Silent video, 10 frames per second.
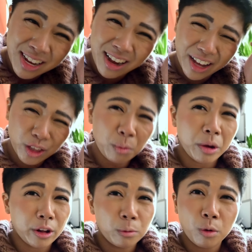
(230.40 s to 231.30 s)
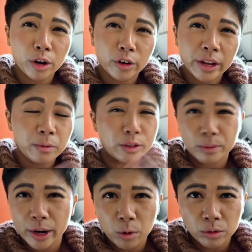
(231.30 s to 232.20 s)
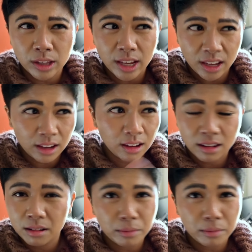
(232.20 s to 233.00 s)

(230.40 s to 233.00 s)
I thought bottom watering was my only